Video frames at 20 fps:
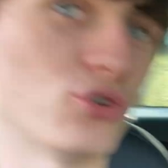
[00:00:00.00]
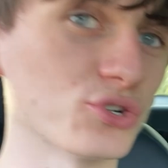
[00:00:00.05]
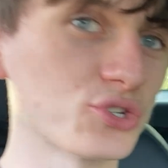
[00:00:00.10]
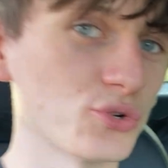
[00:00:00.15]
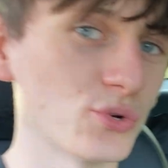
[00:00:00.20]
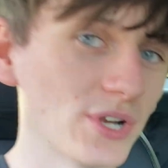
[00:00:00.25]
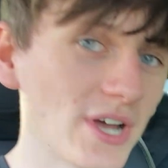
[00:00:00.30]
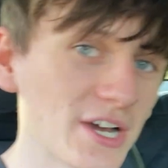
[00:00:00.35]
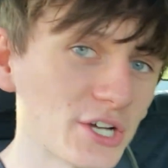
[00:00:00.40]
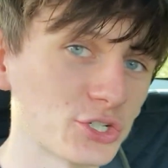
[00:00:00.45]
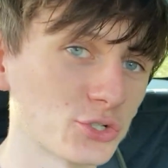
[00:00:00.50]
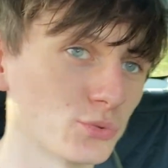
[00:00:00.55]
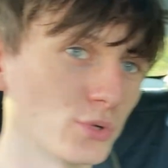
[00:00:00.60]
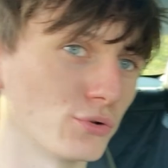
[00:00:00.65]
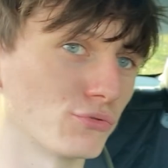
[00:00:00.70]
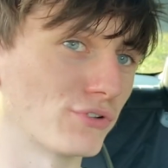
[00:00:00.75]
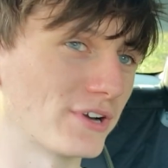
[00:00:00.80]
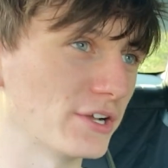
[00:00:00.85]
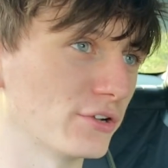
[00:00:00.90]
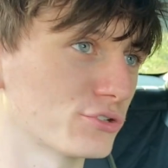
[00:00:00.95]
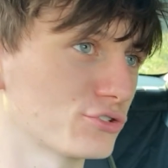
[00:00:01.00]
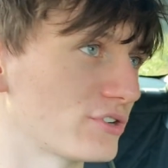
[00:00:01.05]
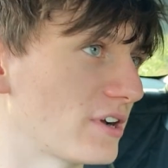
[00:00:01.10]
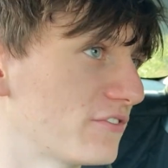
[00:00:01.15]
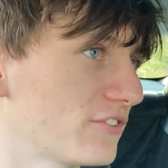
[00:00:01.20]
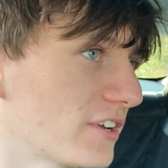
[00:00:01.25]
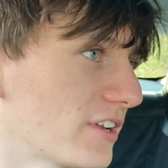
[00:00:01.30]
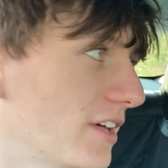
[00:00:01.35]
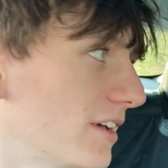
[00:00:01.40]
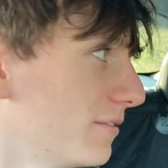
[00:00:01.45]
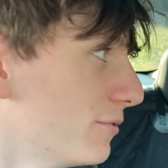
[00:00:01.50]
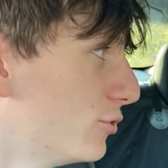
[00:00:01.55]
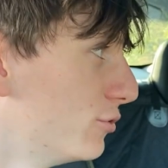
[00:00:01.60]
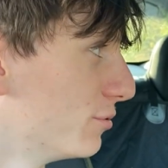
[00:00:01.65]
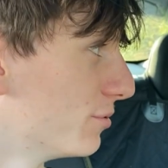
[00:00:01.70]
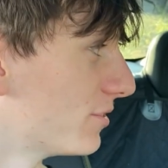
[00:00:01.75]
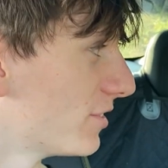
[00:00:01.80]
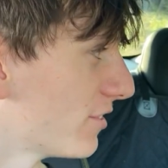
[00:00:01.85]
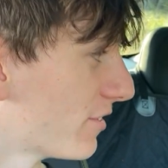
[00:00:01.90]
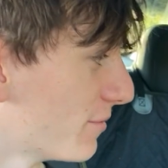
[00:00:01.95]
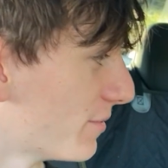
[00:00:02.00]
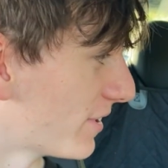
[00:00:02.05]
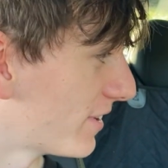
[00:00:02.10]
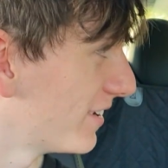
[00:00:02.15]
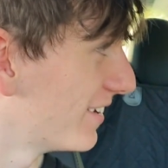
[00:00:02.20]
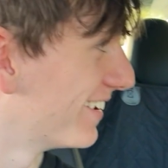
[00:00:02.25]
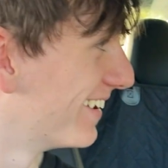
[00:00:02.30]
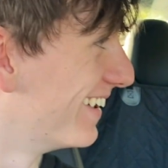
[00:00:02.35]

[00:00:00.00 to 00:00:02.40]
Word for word: go to an actual real traffic light. Oh, sorry, Becky.